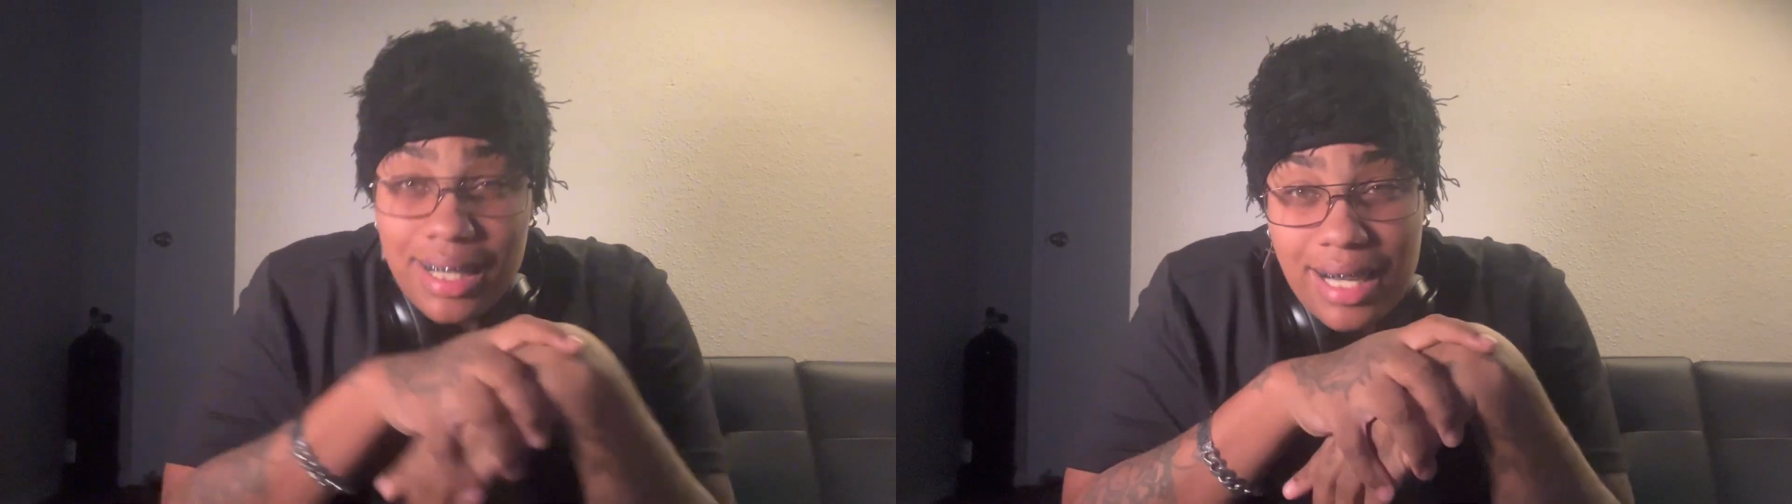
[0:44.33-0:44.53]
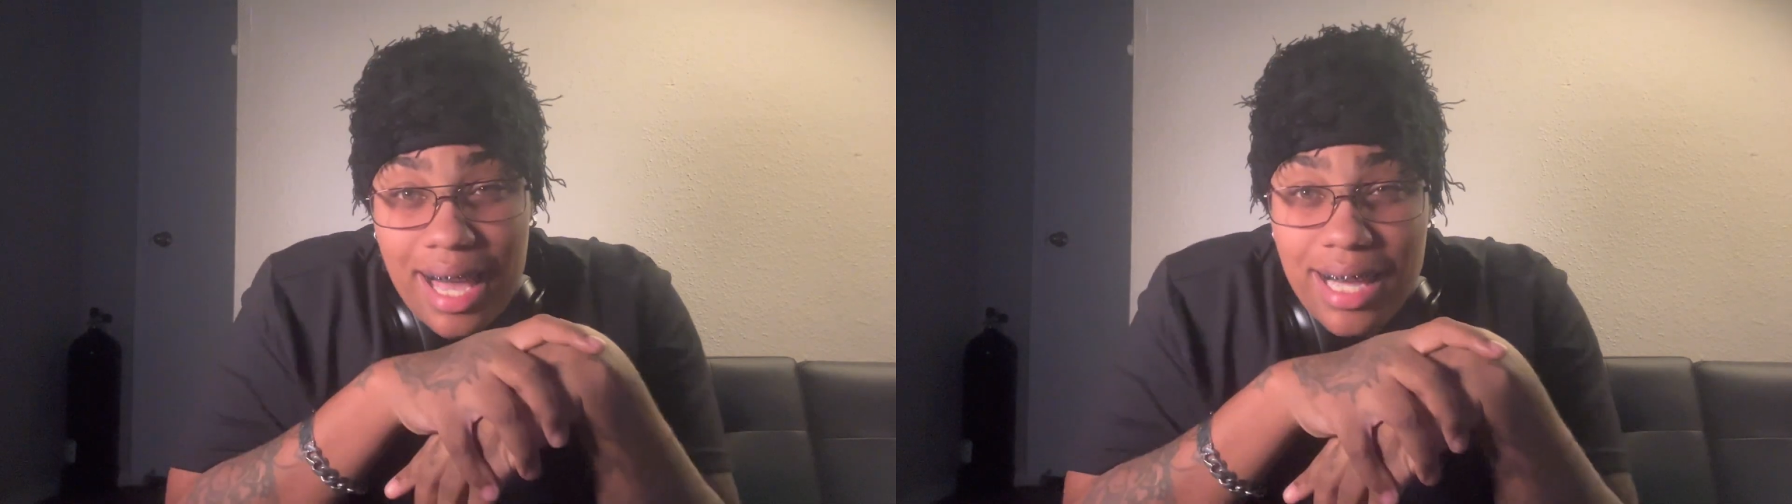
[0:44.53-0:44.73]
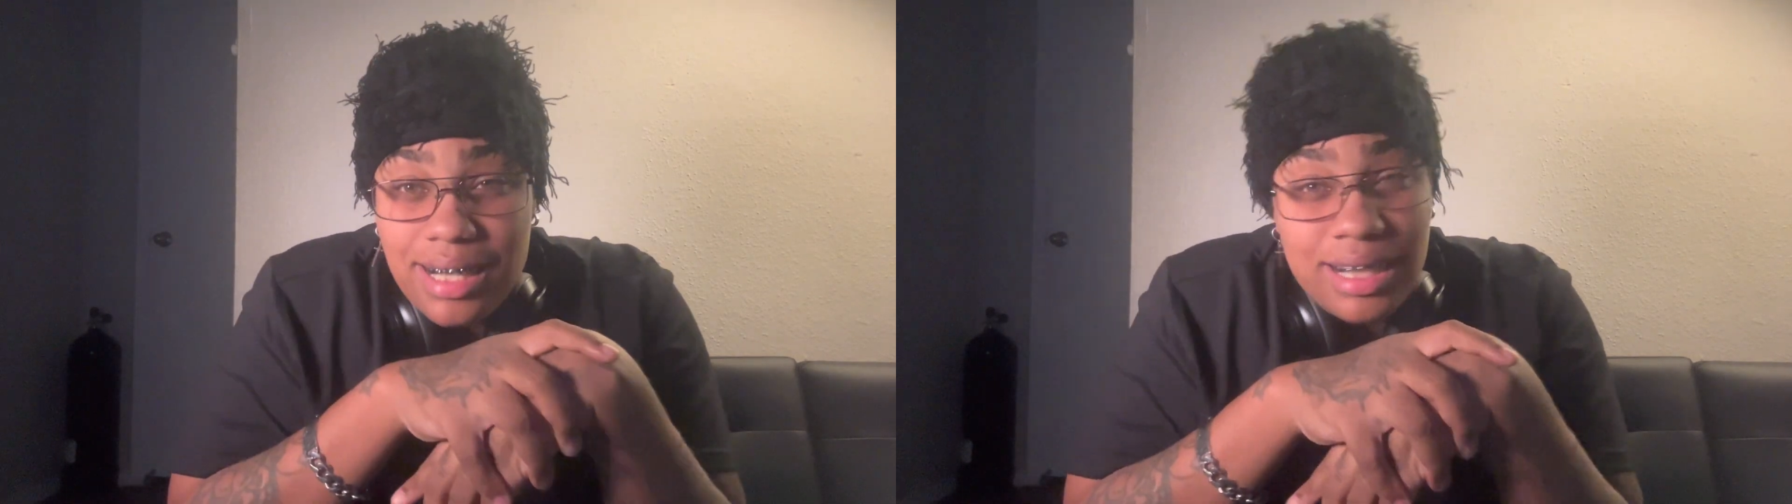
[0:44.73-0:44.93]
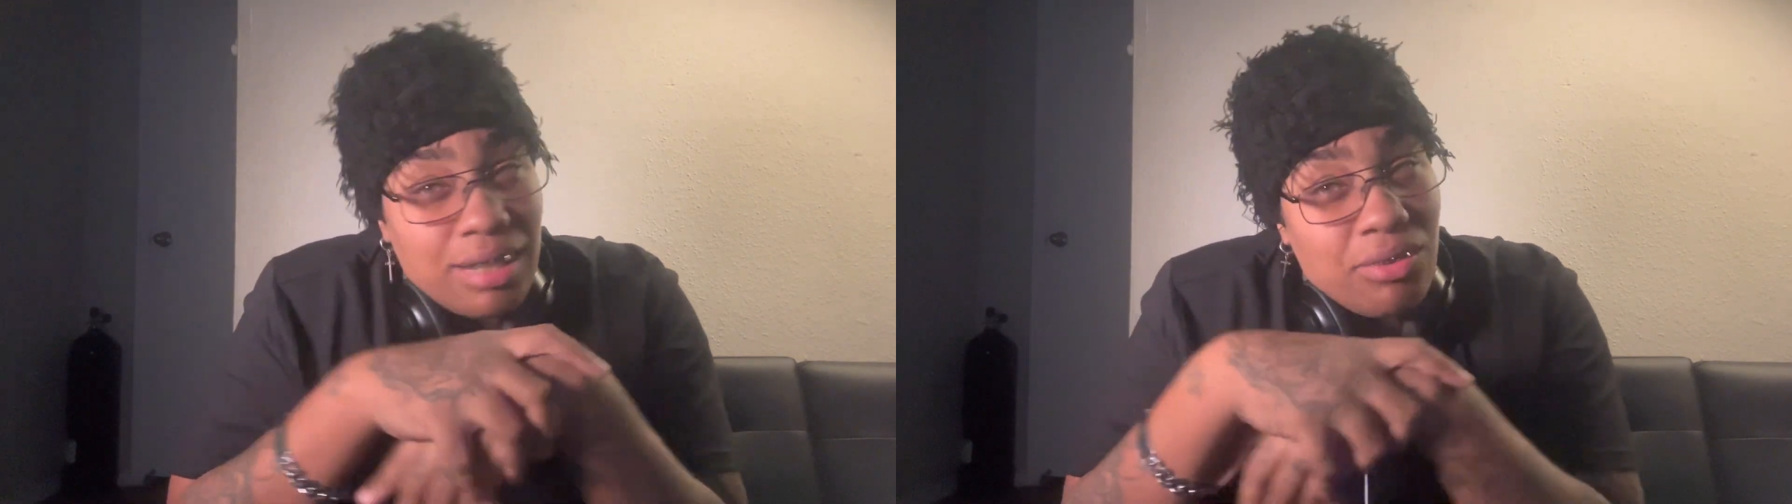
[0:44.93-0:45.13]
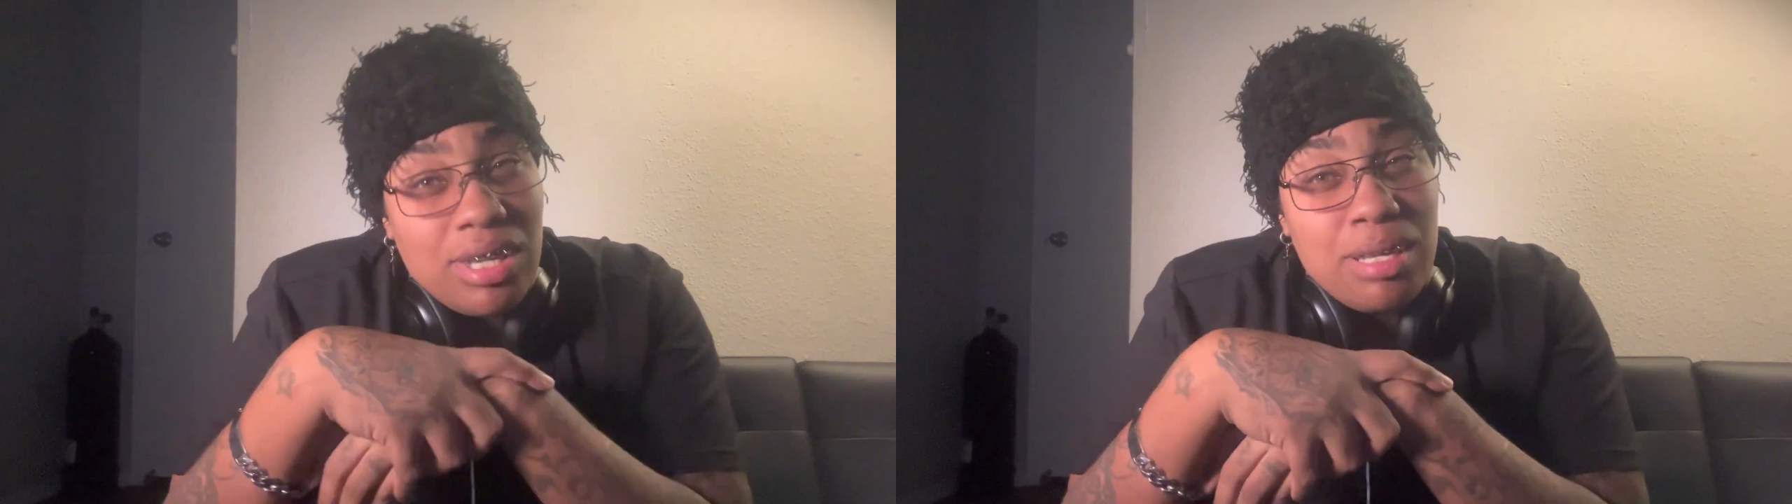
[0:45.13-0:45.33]
in
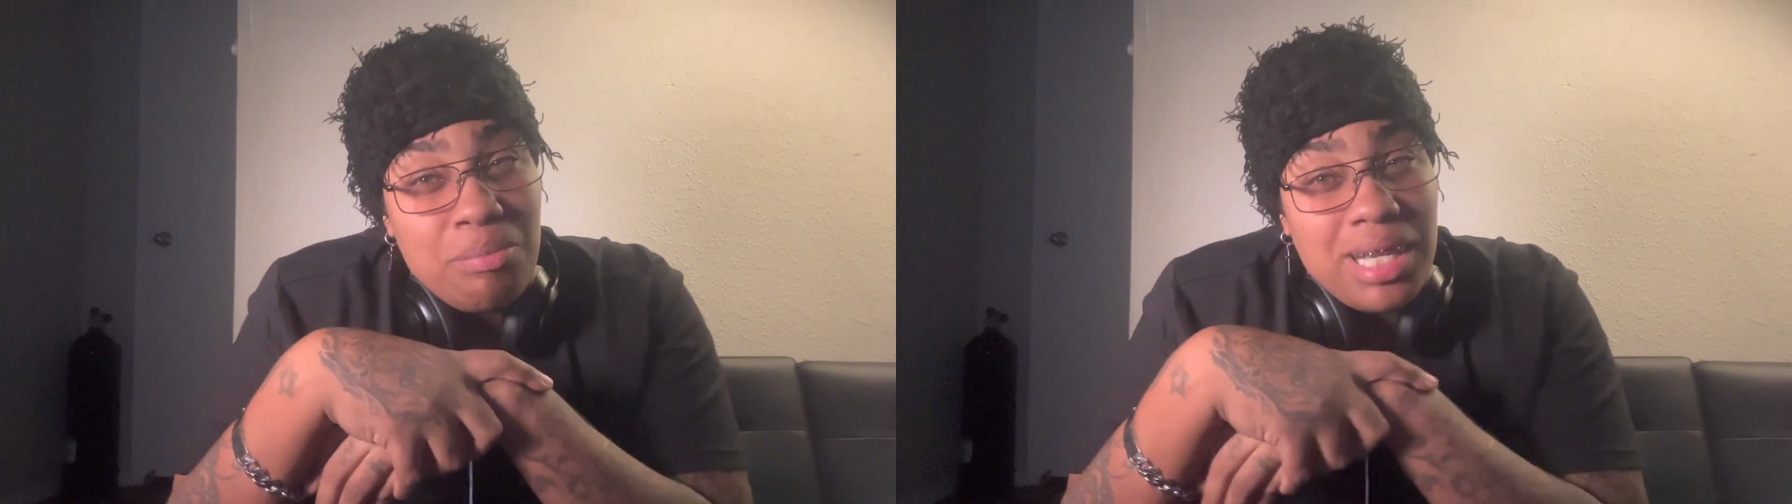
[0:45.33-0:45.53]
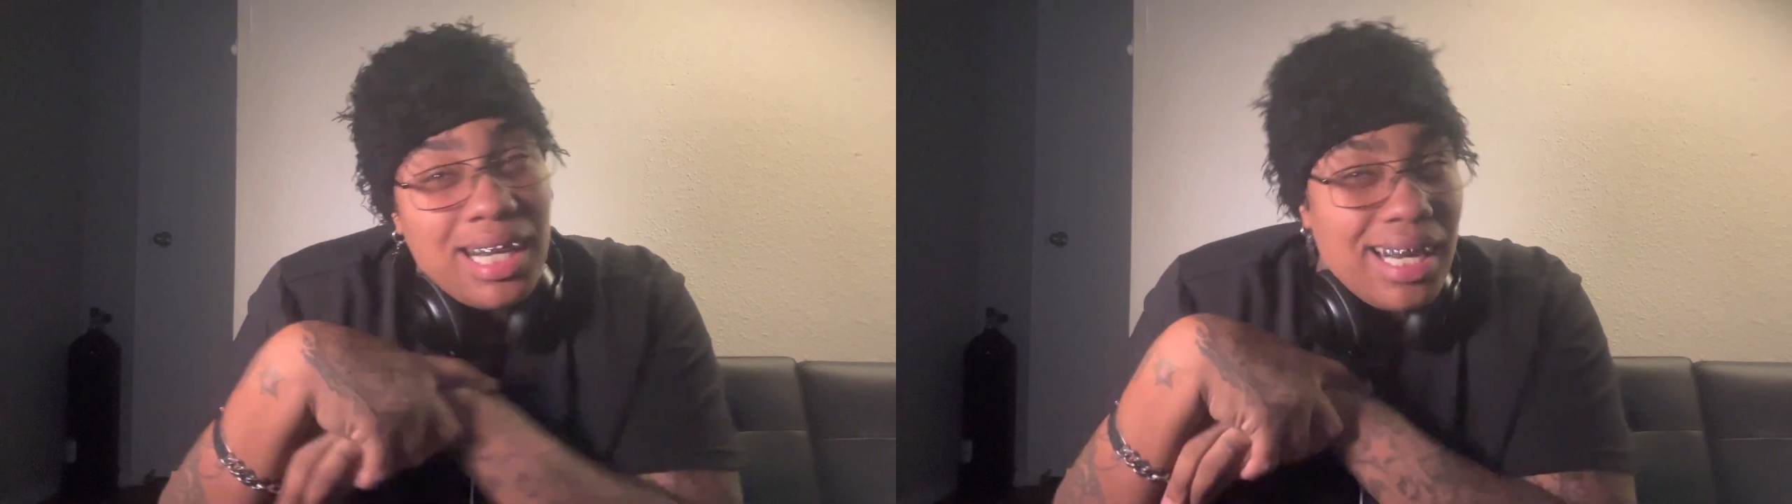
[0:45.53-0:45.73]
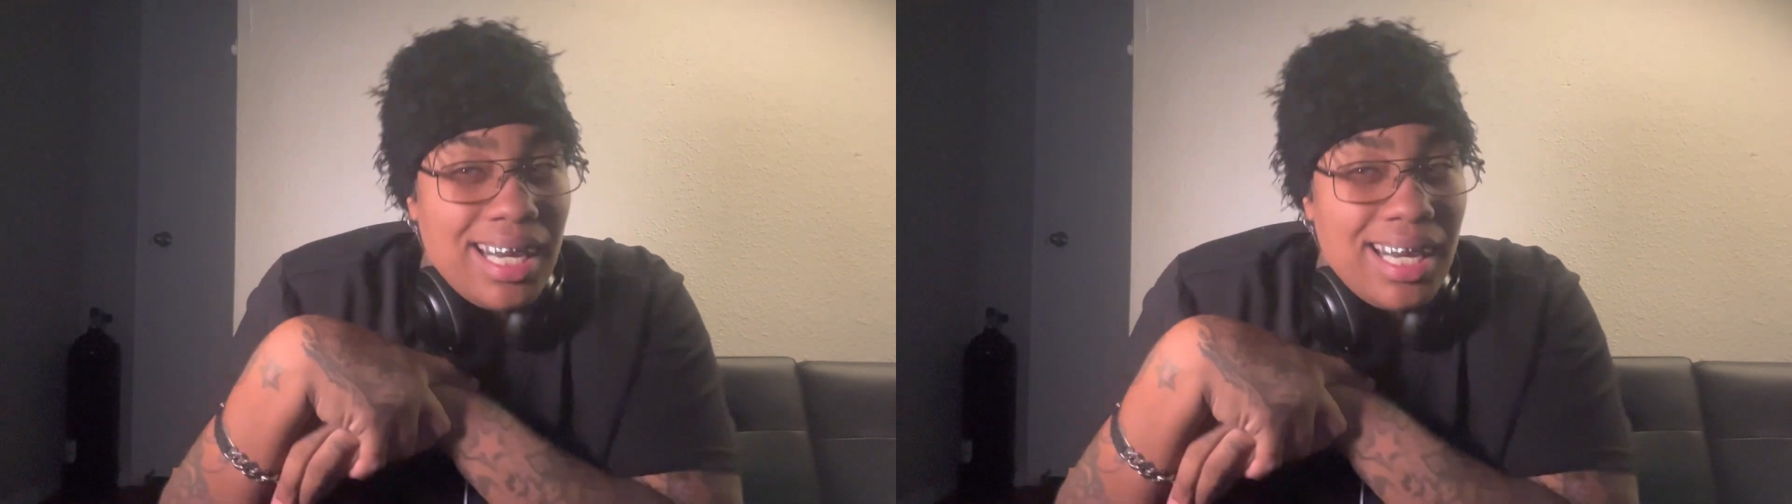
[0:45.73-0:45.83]
case, you hear me?